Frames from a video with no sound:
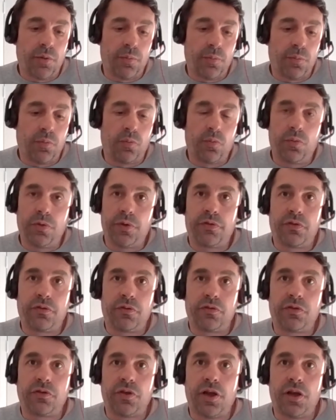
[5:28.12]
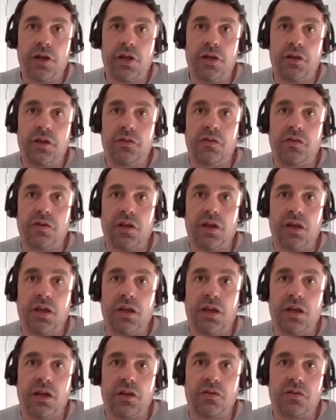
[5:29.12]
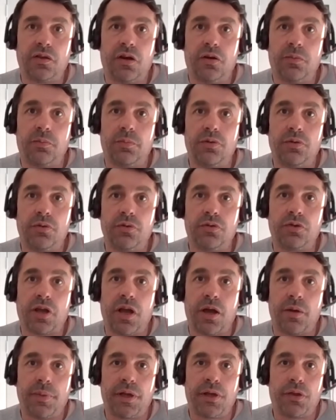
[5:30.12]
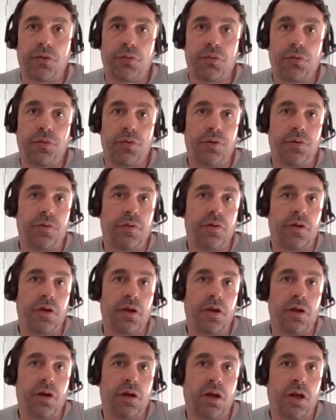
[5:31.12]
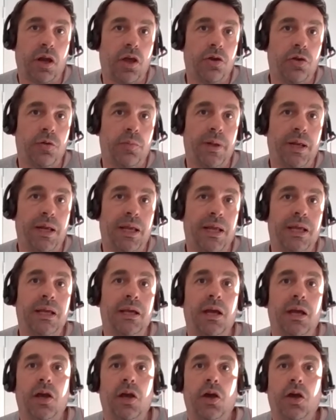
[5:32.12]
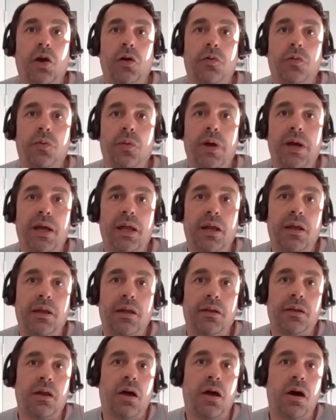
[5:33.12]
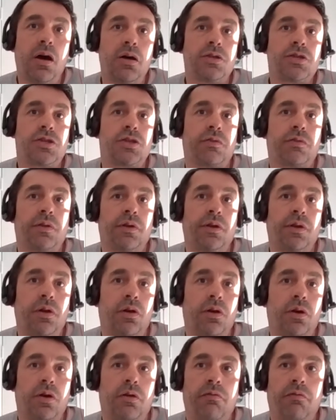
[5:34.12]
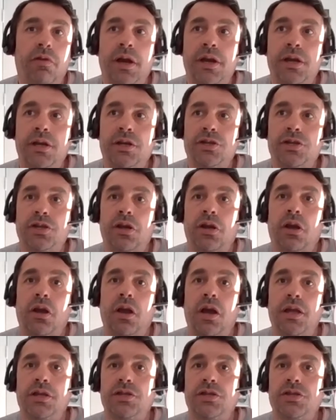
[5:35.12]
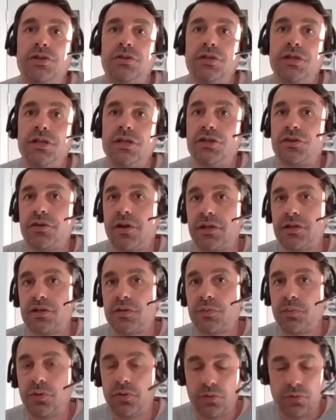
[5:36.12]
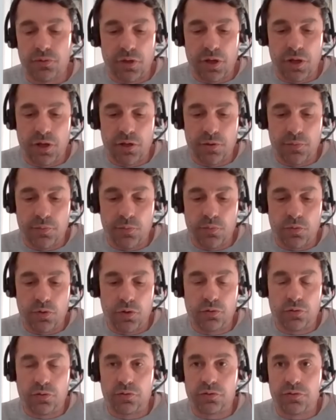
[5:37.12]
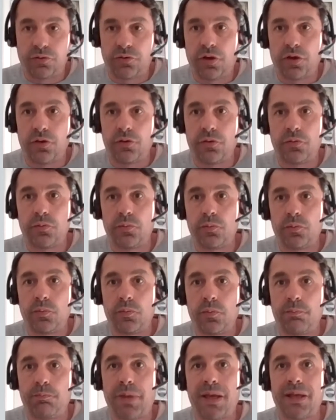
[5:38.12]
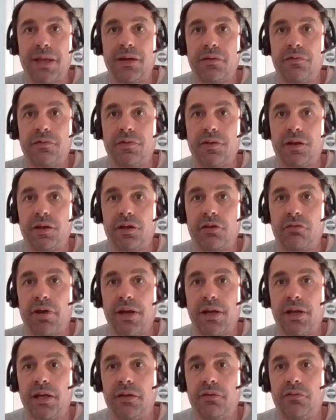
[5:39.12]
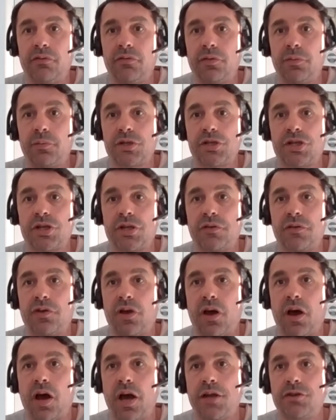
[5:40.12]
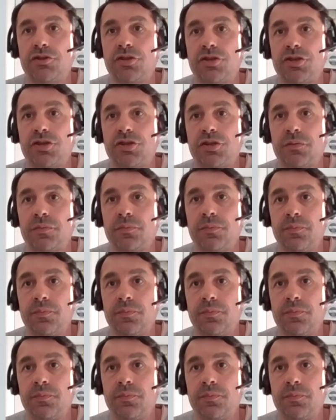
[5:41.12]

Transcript: we certainly see examples coming through globally of where larger and longer range light duty transport will also benefit greatly from a shift to hydrogen.